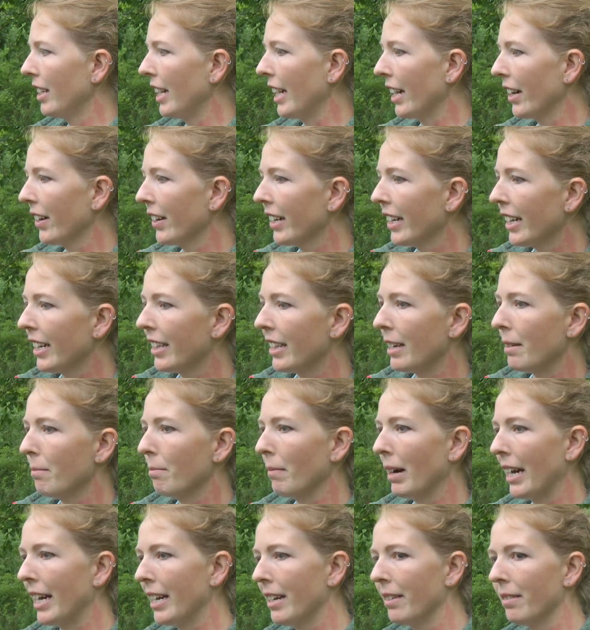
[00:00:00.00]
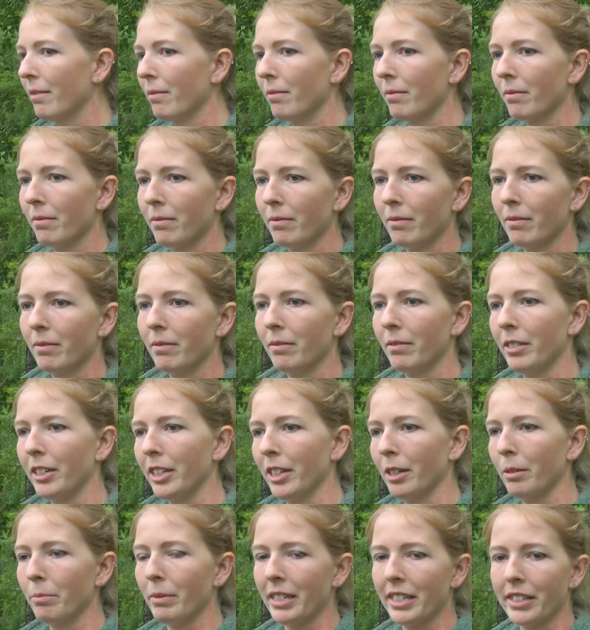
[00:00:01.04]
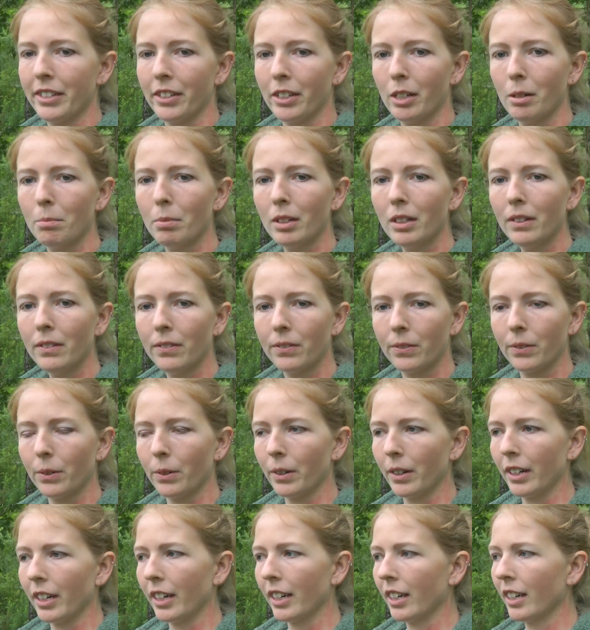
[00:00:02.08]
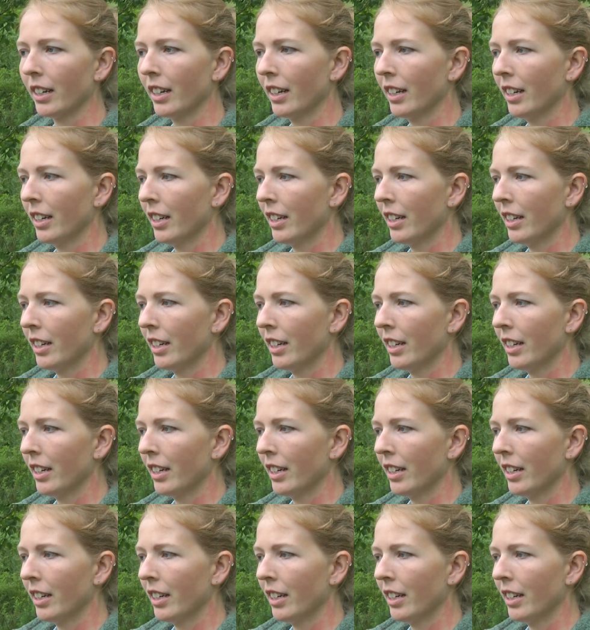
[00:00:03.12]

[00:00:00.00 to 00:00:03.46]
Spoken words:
area that might be suitable for